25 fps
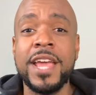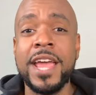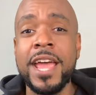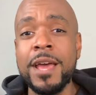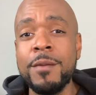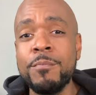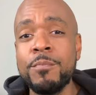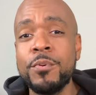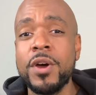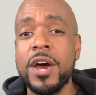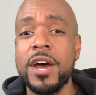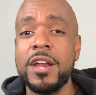
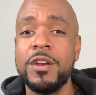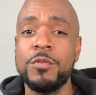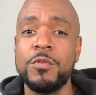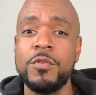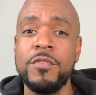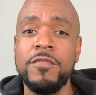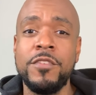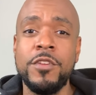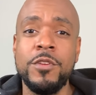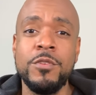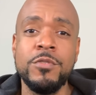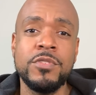and product
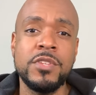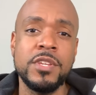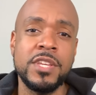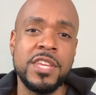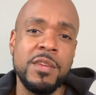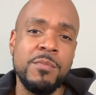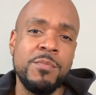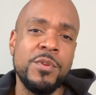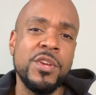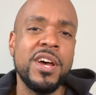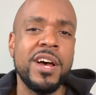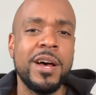reviews to
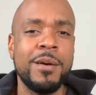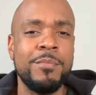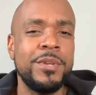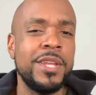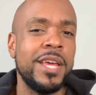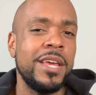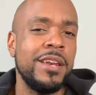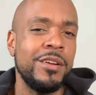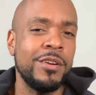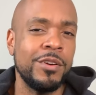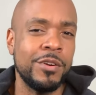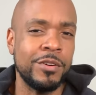keep you
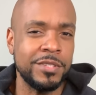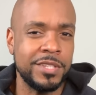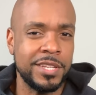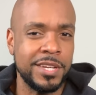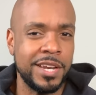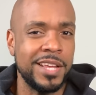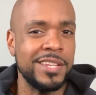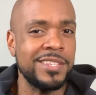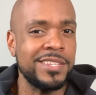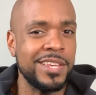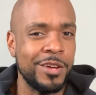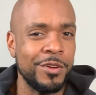updated on
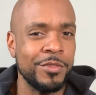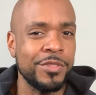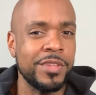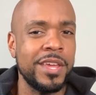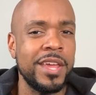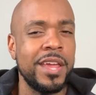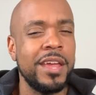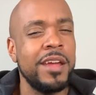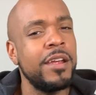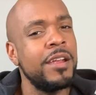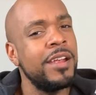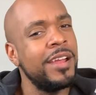today's
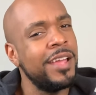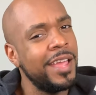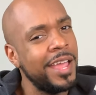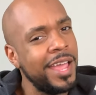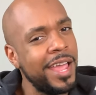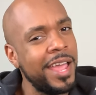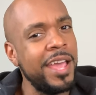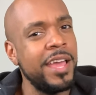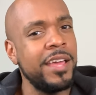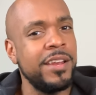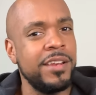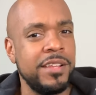healthcare
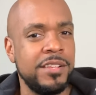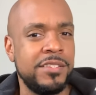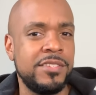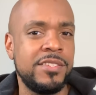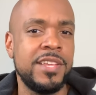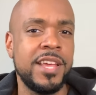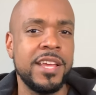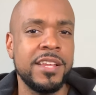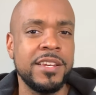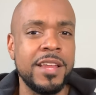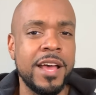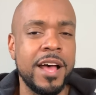and its
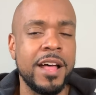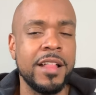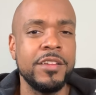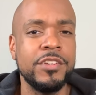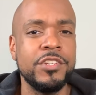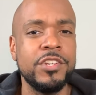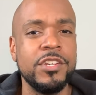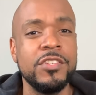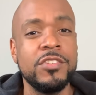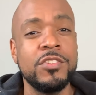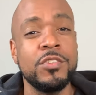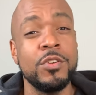
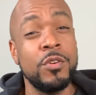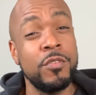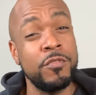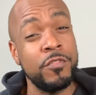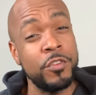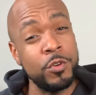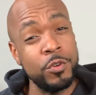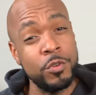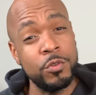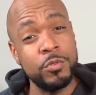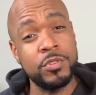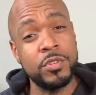technology. So if
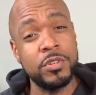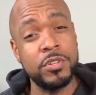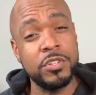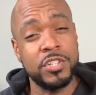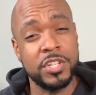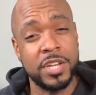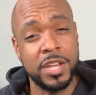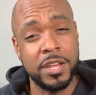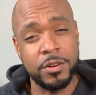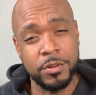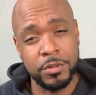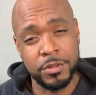you're new to the
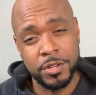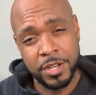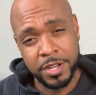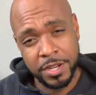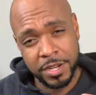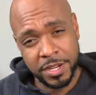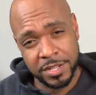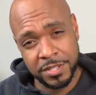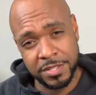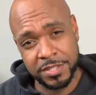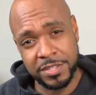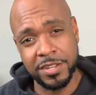channel,
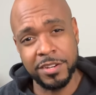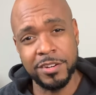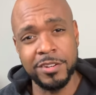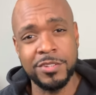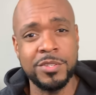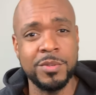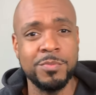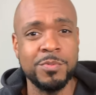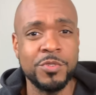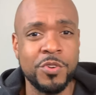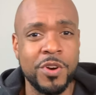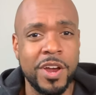consider
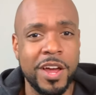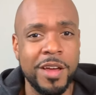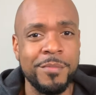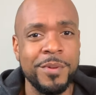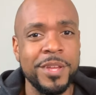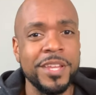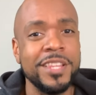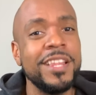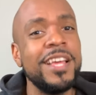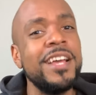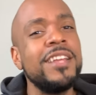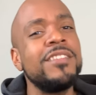
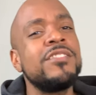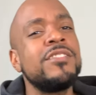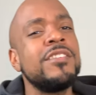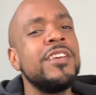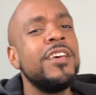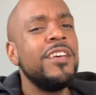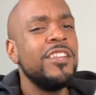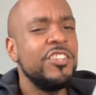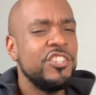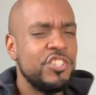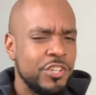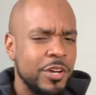subscribing. Let's
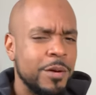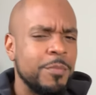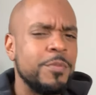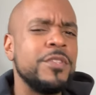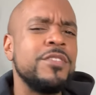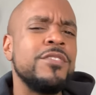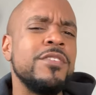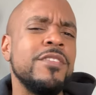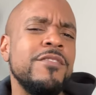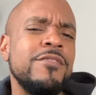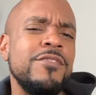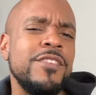jump
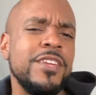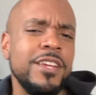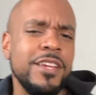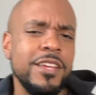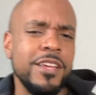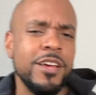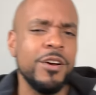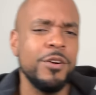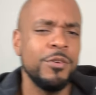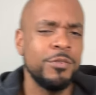into the video.